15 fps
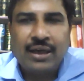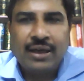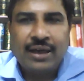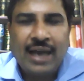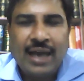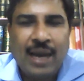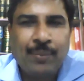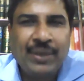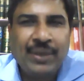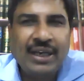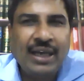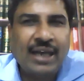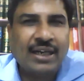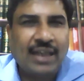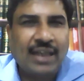happy
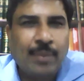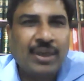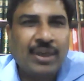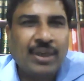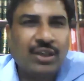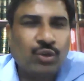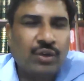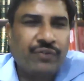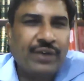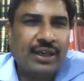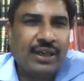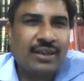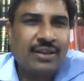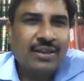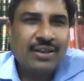and enamored to the
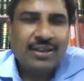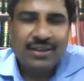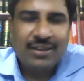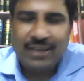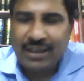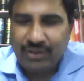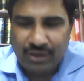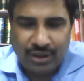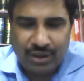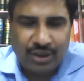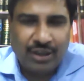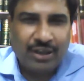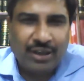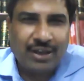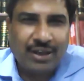fact that
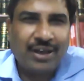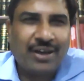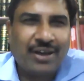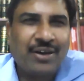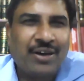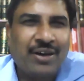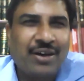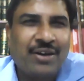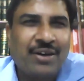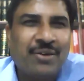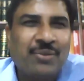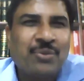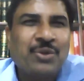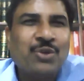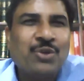uh,
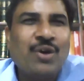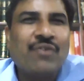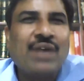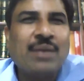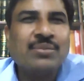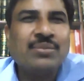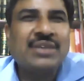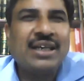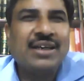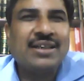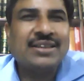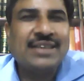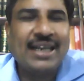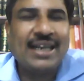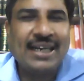you have come
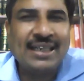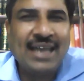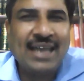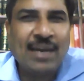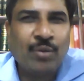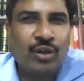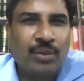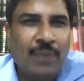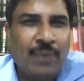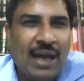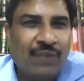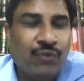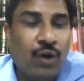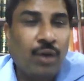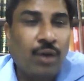second time on the
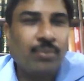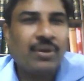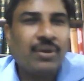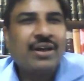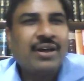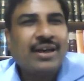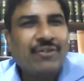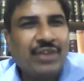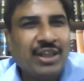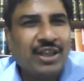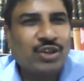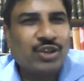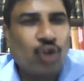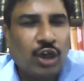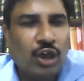platform within
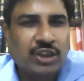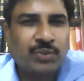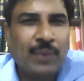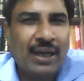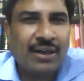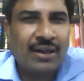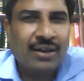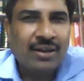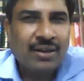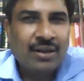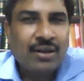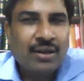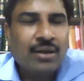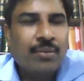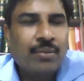a short span.
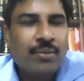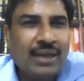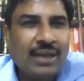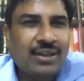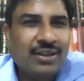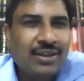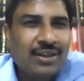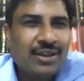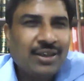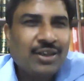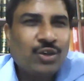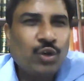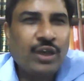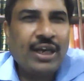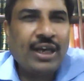But
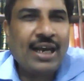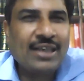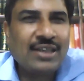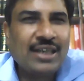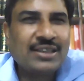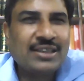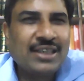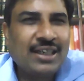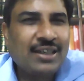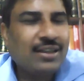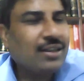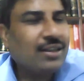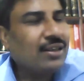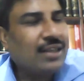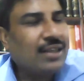today, as I said,
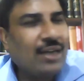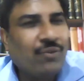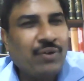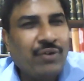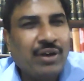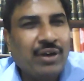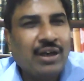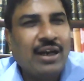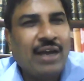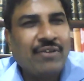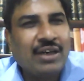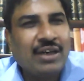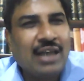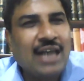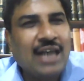that we were
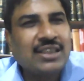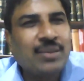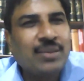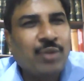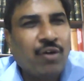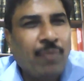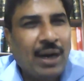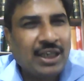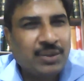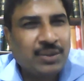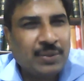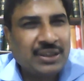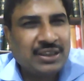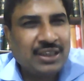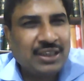having large number of
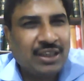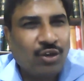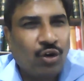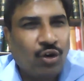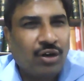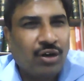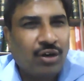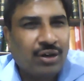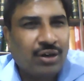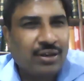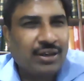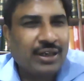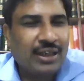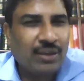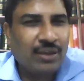participants in the
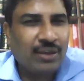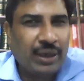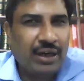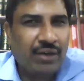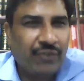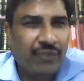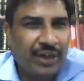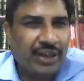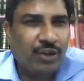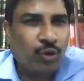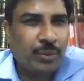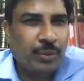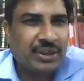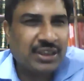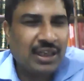in the waiting
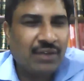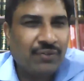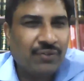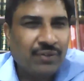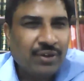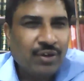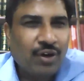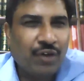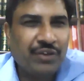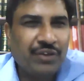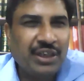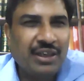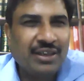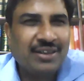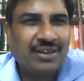room itself of
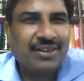the